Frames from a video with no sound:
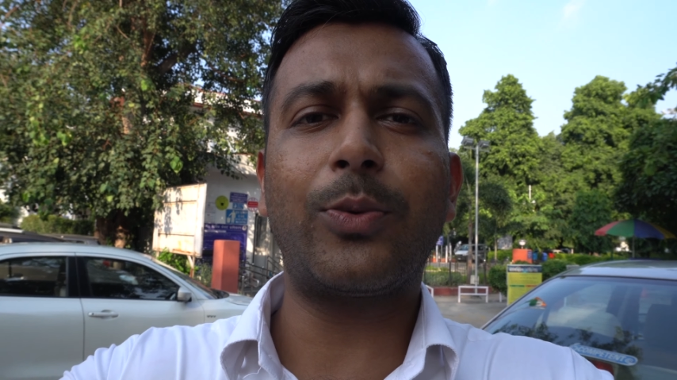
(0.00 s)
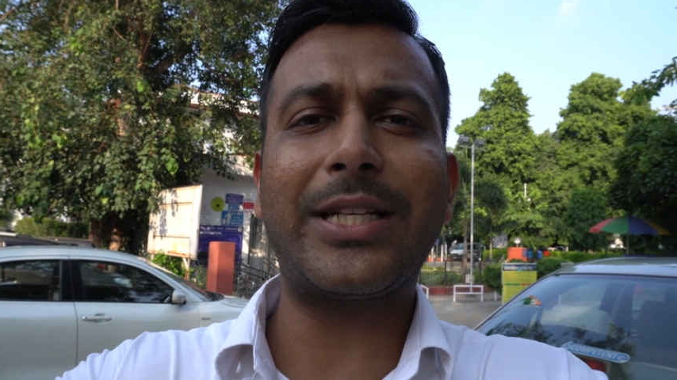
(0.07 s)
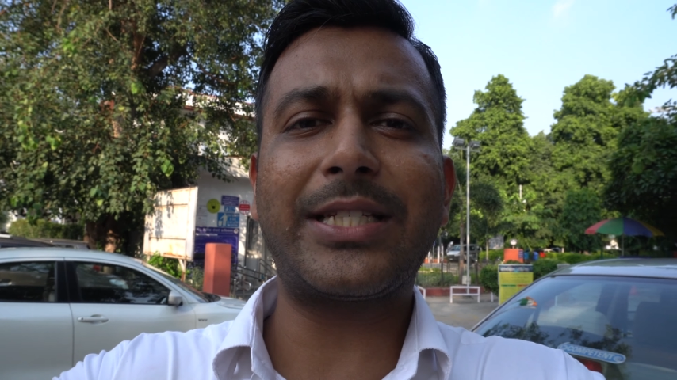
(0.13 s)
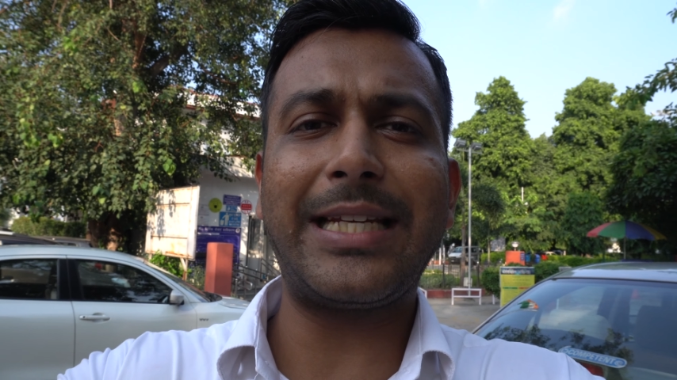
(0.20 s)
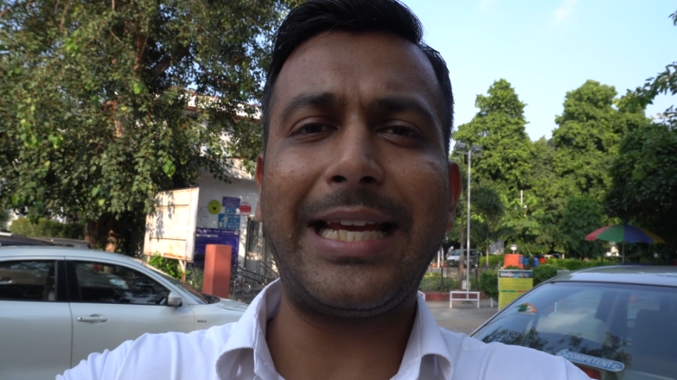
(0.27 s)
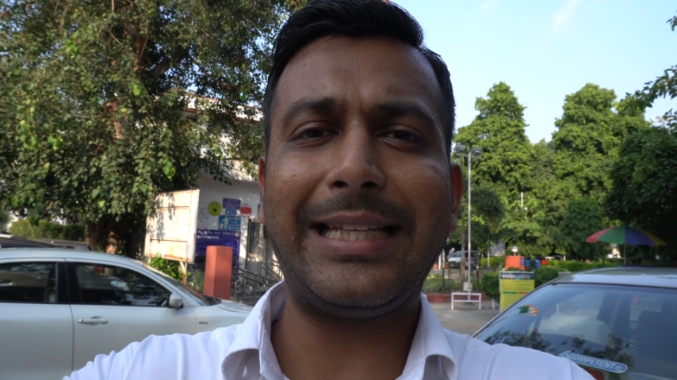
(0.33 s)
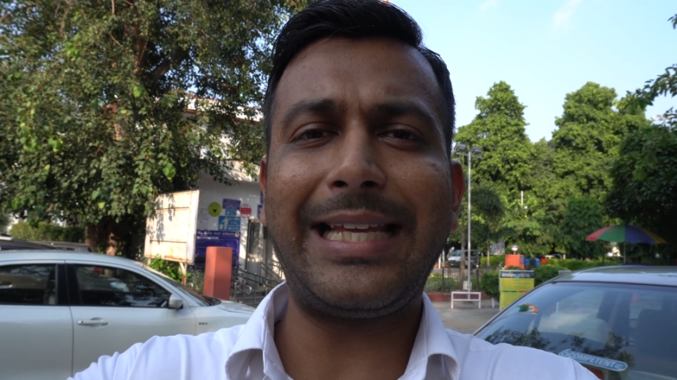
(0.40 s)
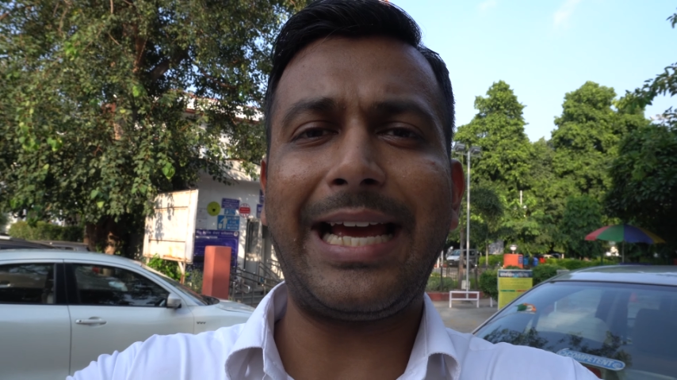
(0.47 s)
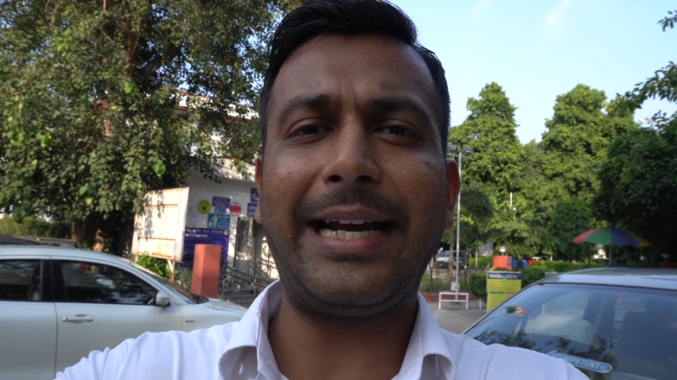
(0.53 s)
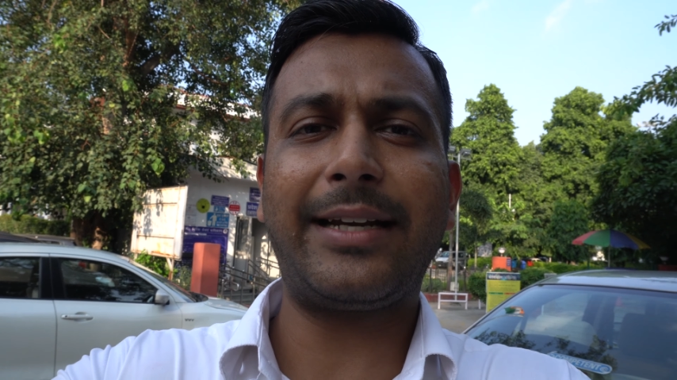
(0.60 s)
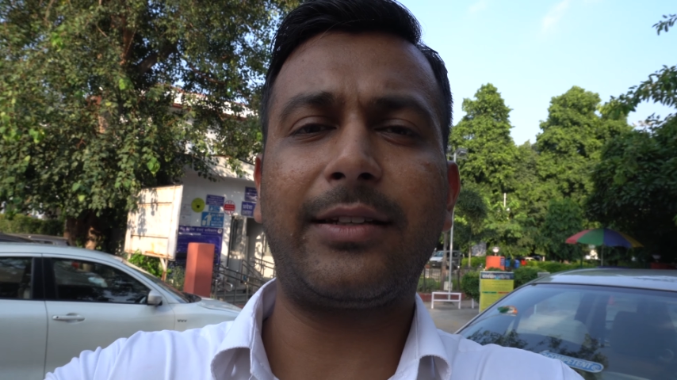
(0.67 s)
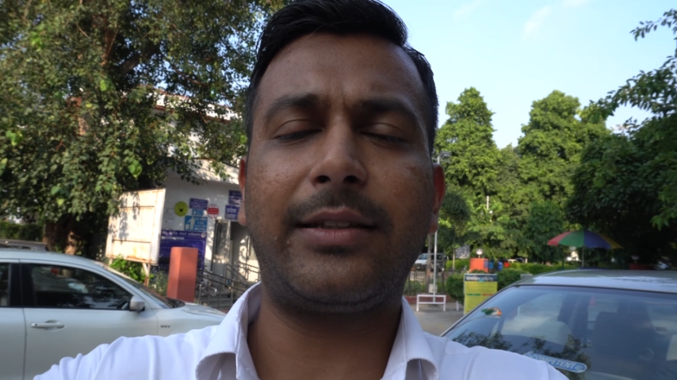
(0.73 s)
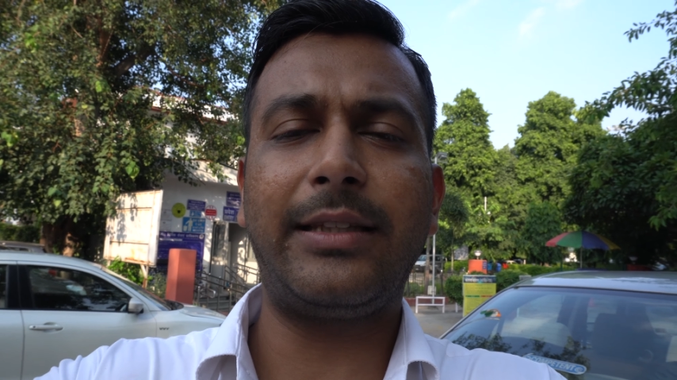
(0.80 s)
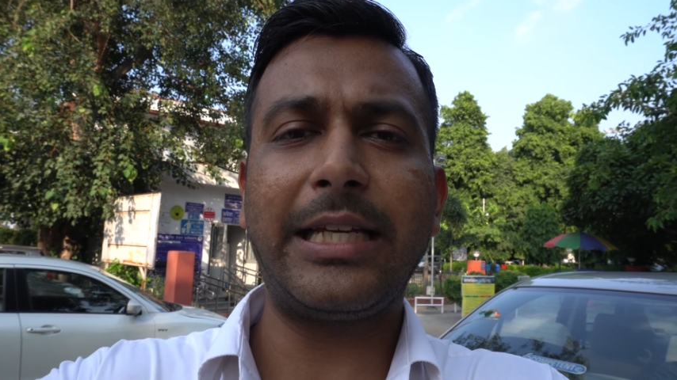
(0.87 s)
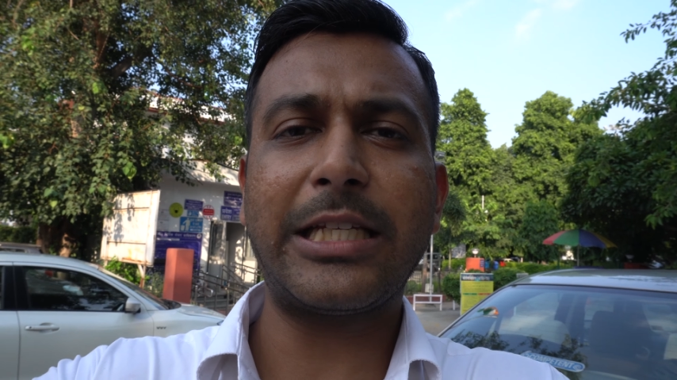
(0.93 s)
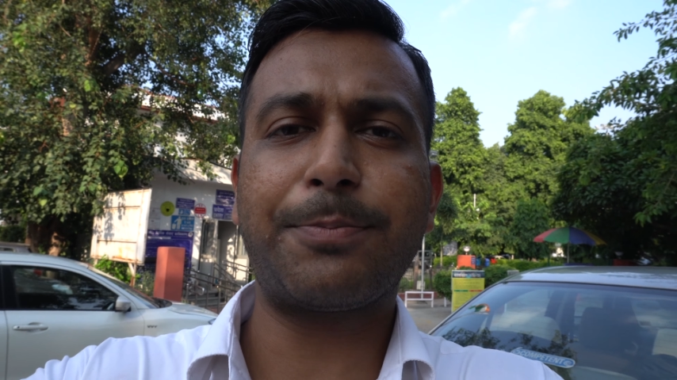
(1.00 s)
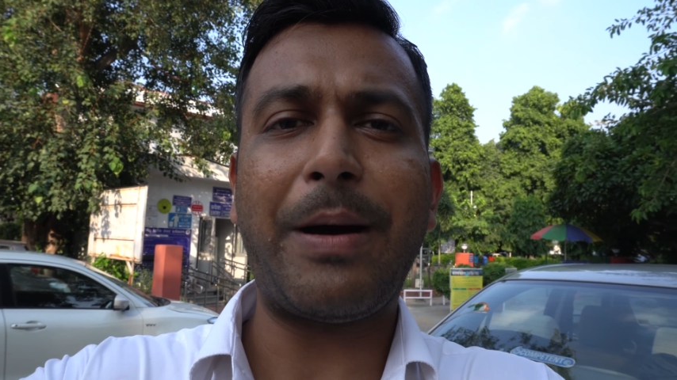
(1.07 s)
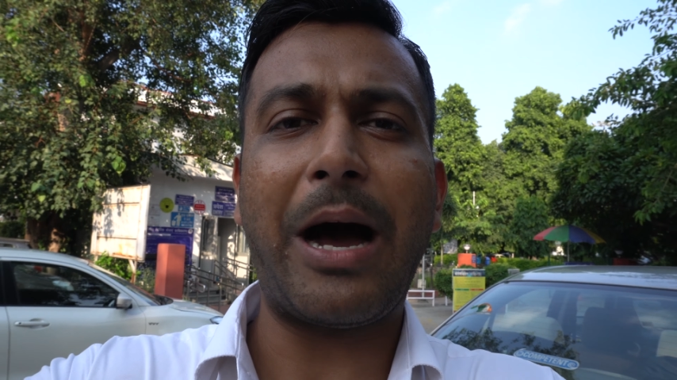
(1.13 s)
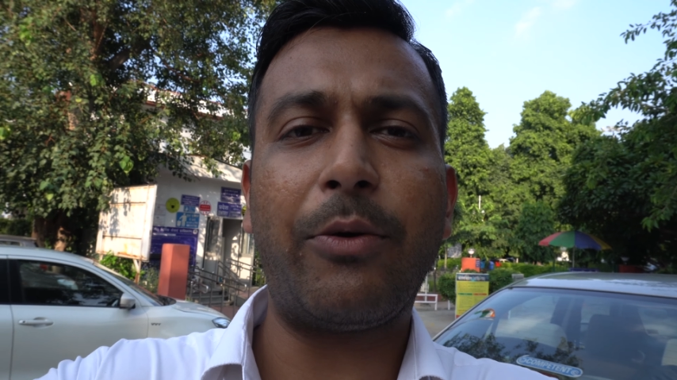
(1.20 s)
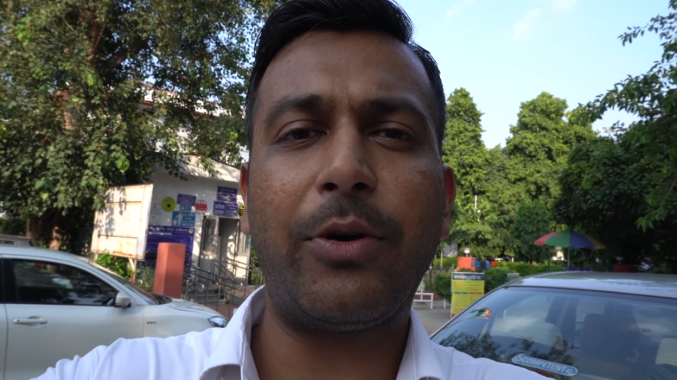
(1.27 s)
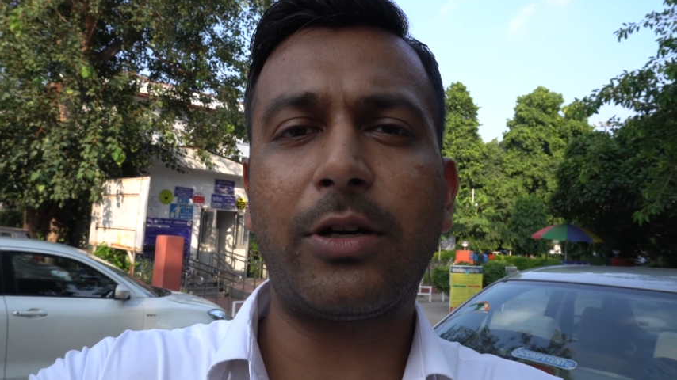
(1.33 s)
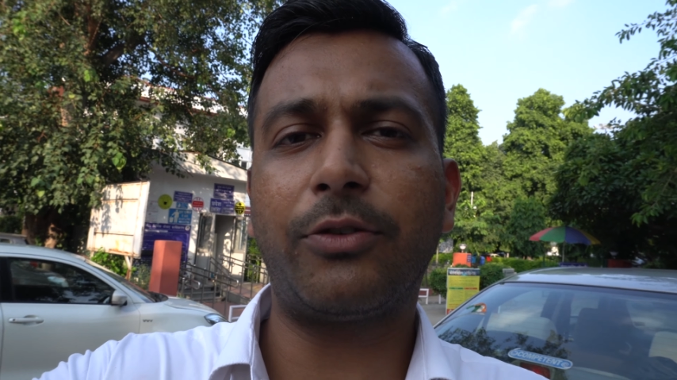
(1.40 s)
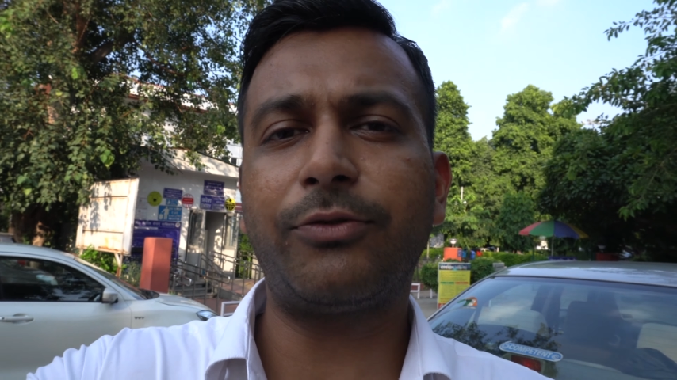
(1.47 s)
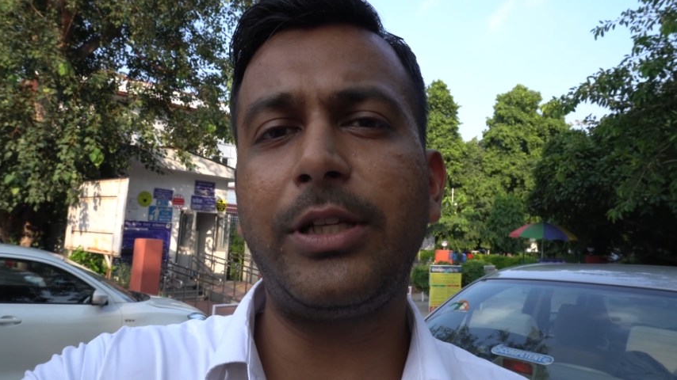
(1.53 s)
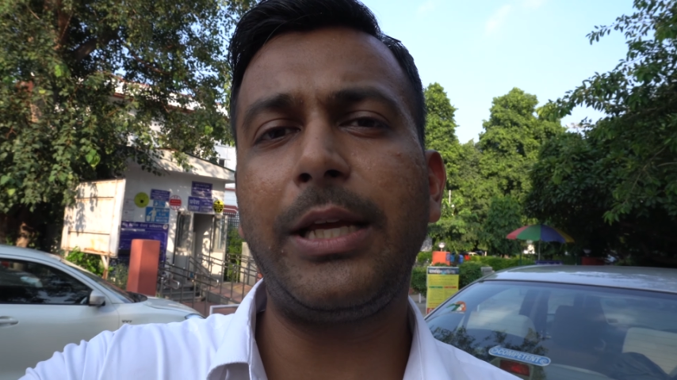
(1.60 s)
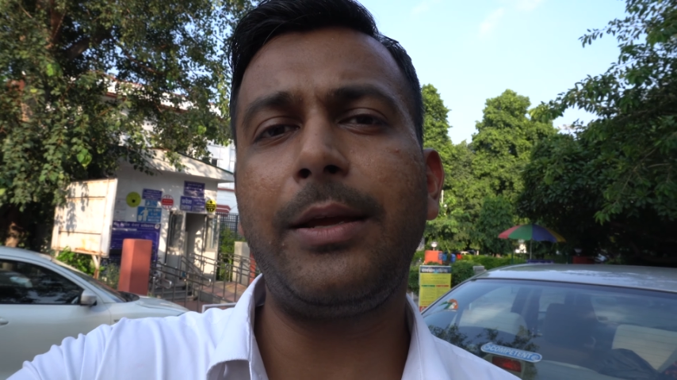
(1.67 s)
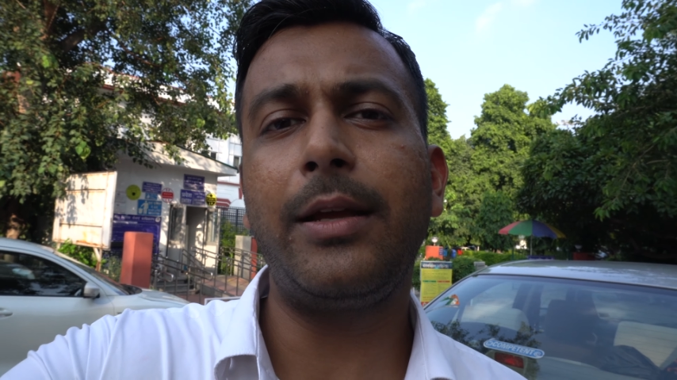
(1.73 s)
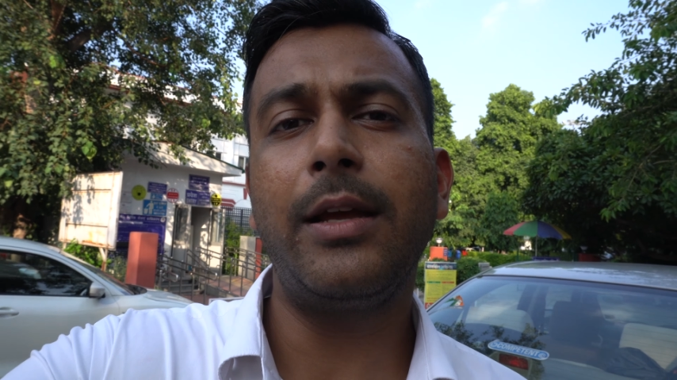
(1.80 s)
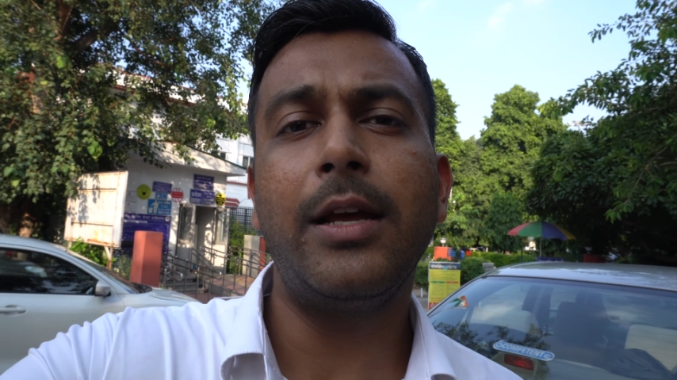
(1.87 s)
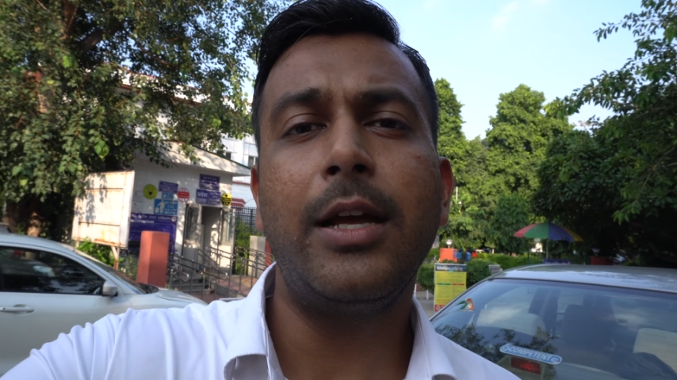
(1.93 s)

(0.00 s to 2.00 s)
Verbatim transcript: which say that this power of the